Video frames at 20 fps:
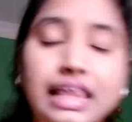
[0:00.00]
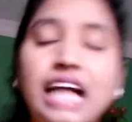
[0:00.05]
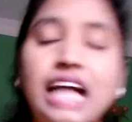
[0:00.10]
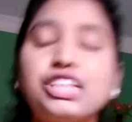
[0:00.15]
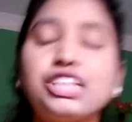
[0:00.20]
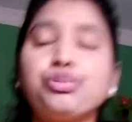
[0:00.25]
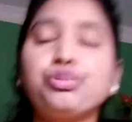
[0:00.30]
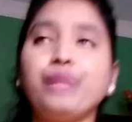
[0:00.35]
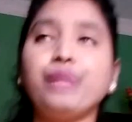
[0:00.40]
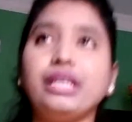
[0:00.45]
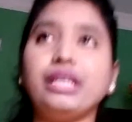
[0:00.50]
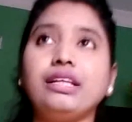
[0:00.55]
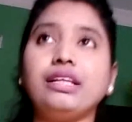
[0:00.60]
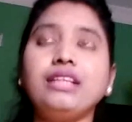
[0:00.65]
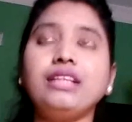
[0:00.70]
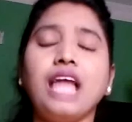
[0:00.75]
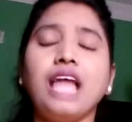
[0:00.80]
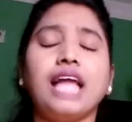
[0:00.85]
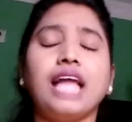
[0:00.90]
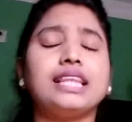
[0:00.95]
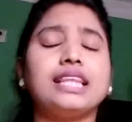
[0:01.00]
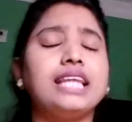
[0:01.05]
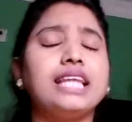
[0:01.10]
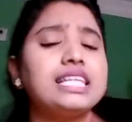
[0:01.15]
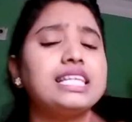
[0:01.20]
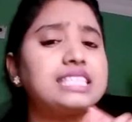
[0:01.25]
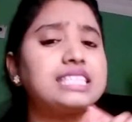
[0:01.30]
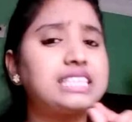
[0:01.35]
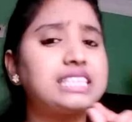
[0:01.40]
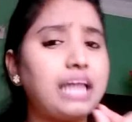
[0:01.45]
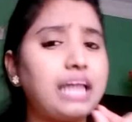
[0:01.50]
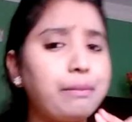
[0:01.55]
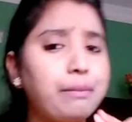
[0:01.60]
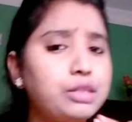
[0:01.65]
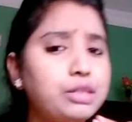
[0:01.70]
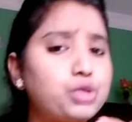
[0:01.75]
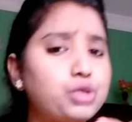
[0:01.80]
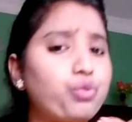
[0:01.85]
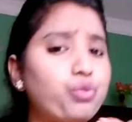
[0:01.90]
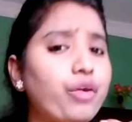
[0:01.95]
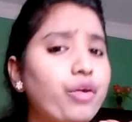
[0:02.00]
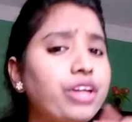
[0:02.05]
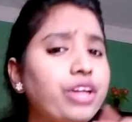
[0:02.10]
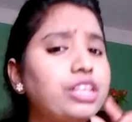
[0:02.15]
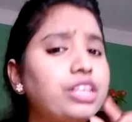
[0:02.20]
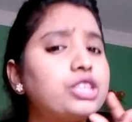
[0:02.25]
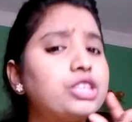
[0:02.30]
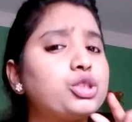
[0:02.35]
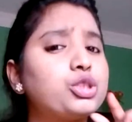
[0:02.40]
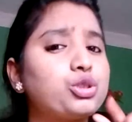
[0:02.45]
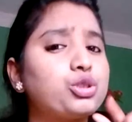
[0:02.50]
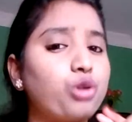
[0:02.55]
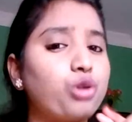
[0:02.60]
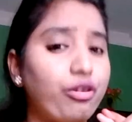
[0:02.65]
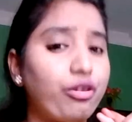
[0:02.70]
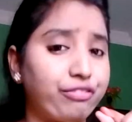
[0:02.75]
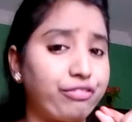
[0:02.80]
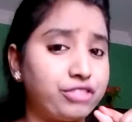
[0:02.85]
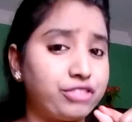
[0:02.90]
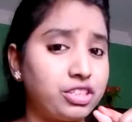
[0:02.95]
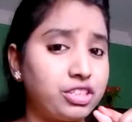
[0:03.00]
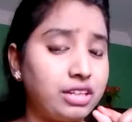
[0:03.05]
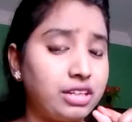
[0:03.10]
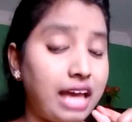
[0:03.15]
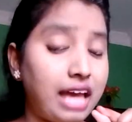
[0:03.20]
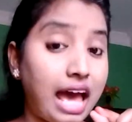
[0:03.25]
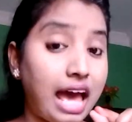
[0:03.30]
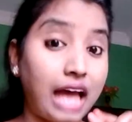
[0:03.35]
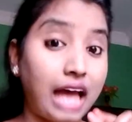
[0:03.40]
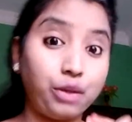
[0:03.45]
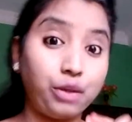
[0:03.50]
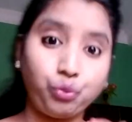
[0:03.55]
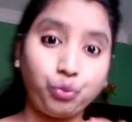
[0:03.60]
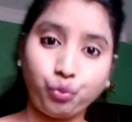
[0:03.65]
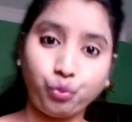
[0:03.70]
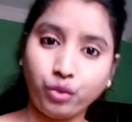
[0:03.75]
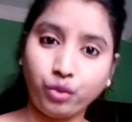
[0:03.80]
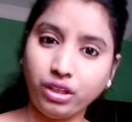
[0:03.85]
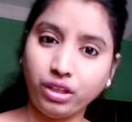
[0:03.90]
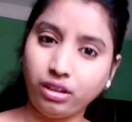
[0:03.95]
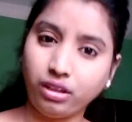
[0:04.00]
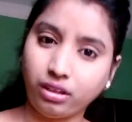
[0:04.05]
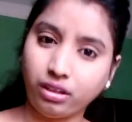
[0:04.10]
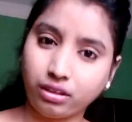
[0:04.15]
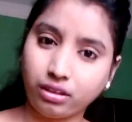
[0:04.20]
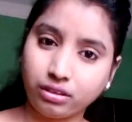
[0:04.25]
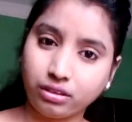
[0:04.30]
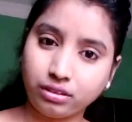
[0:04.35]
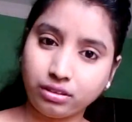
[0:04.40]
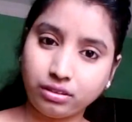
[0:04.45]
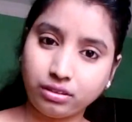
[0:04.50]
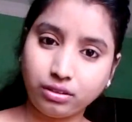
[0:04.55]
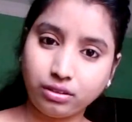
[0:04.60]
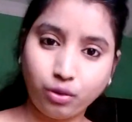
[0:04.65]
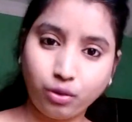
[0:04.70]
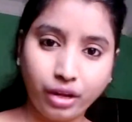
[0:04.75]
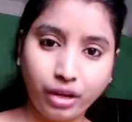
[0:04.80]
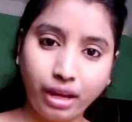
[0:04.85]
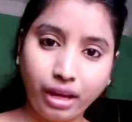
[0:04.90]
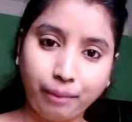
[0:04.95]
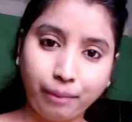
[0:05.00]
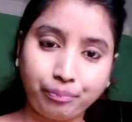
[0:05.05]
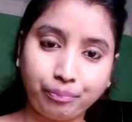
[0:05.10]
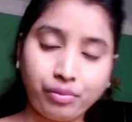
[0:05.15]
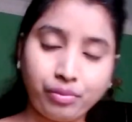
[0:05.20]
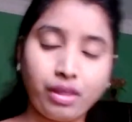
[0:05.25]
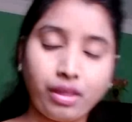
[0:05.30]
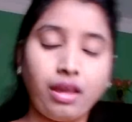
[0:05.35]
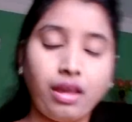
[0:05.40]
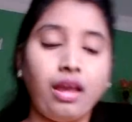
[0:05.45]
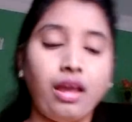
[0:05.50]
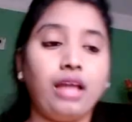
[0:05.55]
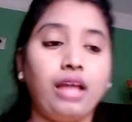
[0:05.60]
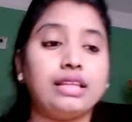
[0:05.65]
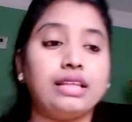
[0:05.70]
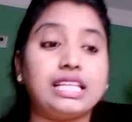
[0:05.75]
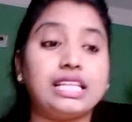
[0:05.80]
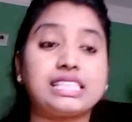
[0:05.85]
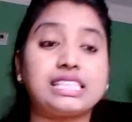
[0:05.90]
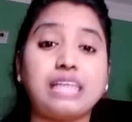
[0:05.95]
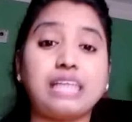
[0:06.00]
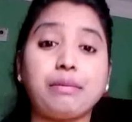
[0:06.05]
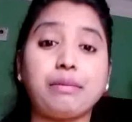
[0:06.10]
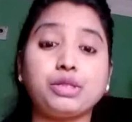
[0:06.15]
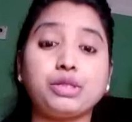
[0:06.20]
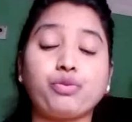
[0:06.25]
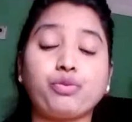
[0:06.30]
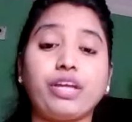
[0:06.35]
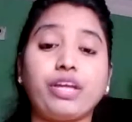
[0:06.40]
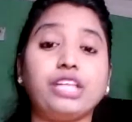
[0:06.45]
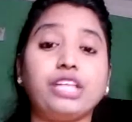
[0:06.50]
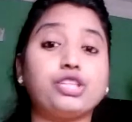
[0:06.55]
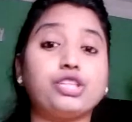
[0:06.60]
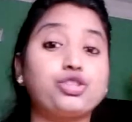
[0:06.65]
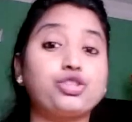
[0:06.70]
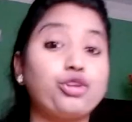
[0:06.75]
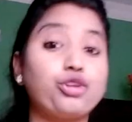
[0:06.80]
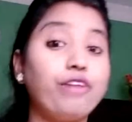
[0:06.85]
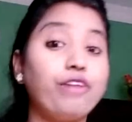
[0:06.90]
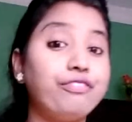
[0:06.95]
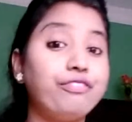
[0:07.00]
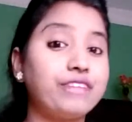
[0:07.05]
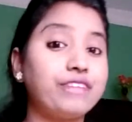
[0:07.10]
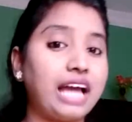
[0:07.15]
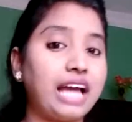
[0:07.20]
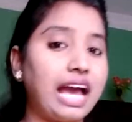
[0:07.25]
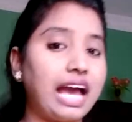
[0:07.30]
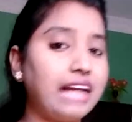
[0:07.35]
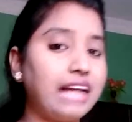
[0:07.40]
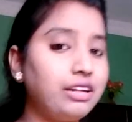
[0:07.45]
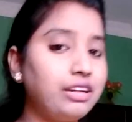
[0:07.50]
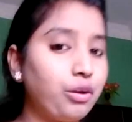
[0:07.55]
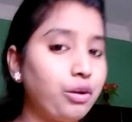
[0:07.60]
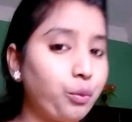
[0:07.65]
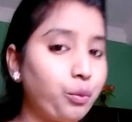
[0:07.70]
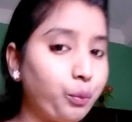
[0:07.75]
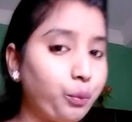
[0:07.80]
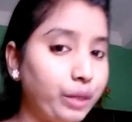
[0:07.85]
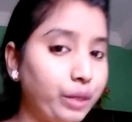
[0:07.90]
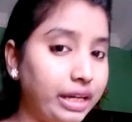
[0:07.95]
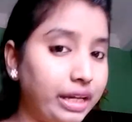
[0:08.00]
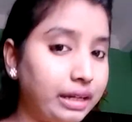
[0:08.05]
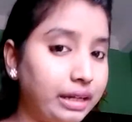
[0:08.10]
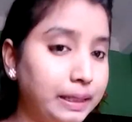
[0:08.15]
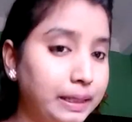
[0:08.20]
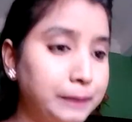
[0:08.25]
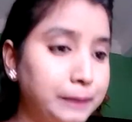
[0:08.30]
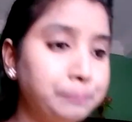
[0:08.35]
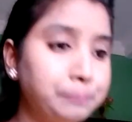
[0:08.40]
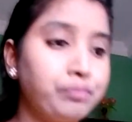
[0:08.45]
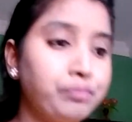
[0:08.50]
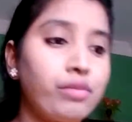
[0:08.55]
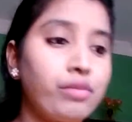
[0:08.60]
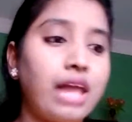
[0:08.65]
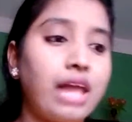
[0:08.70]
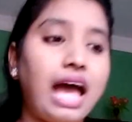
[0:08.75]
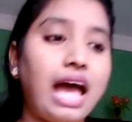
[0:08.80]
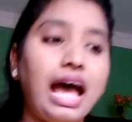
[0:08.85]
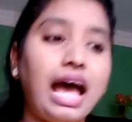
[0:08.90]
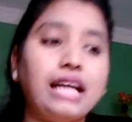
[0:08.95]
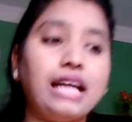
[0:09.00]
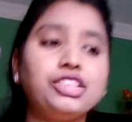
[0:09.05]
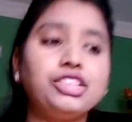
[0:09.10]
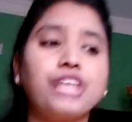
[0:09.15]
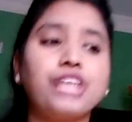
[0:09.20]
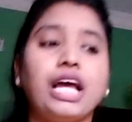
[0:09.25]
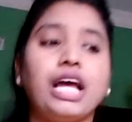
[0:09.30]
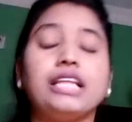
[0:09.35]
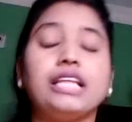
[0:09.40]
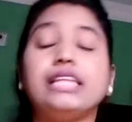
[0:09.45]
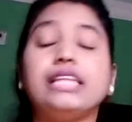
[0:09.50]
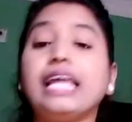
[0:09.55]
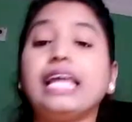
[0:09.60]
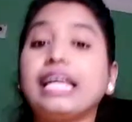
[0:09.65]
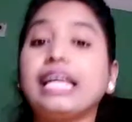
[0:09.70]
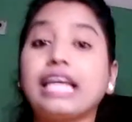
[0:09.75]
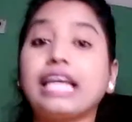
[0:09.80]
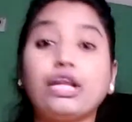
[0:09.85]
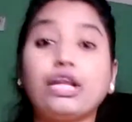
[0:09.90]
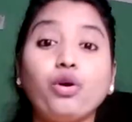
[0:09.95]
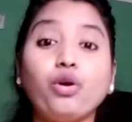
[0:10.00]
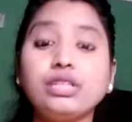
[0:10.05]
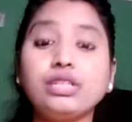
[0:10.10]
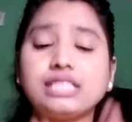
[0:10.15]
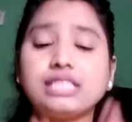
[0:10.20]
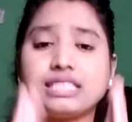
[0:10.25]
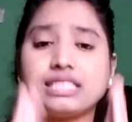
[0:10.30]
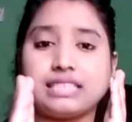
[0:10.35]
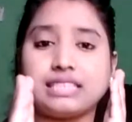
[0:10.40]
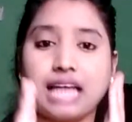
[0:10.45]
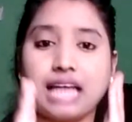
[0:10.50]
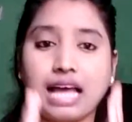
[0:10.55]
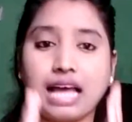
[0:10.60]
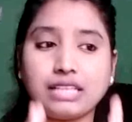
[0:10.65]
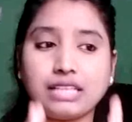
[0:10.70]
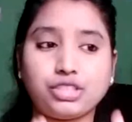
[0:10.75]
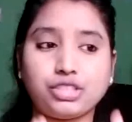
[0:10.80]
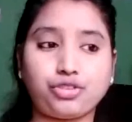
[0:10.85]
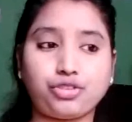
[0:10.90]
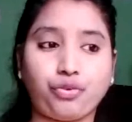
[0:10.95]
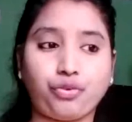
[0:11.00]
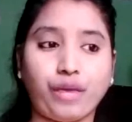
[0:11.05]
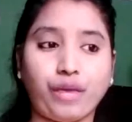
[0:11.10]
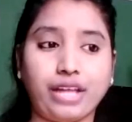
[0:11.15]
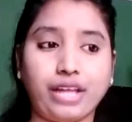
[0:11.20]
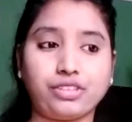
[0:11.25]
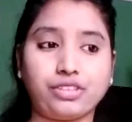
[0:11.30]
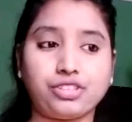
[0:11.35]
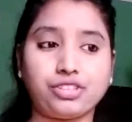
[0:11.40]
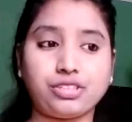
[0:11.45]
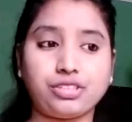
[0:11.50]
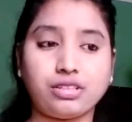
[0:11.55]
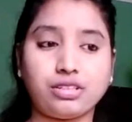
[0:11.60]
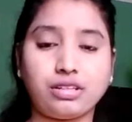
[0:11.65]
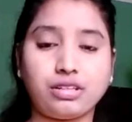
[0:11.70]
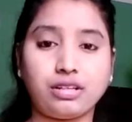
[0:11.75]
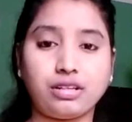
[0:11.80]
That means their stem is very soft and weak. Okay? The stem is very soft and weak. And they cannot stand straight